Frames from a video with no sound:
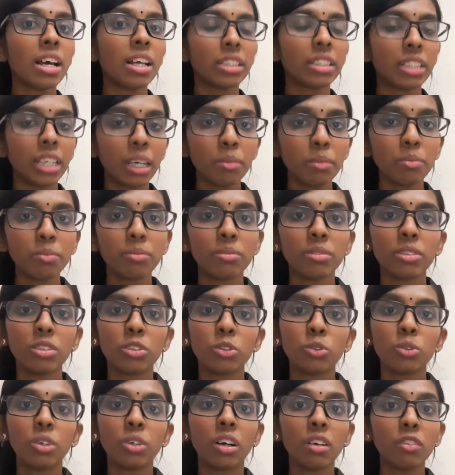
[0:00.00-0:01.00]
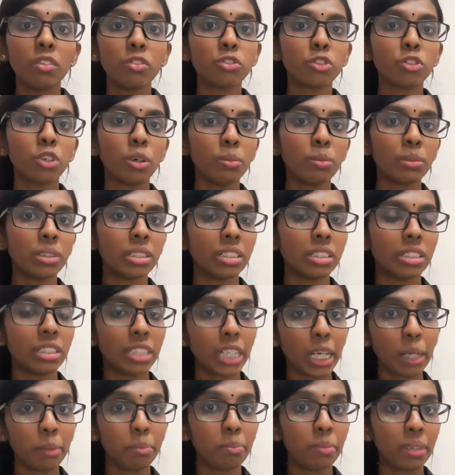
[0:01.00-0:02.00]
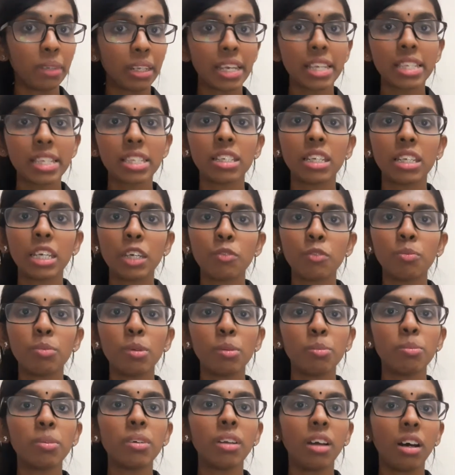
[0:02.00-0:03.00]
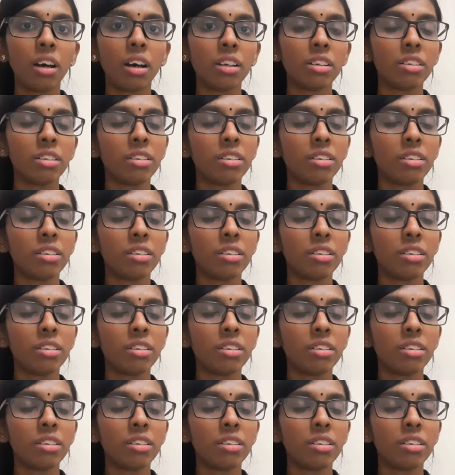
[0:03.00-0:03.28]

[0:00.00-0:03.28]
them to out from the trap place if people are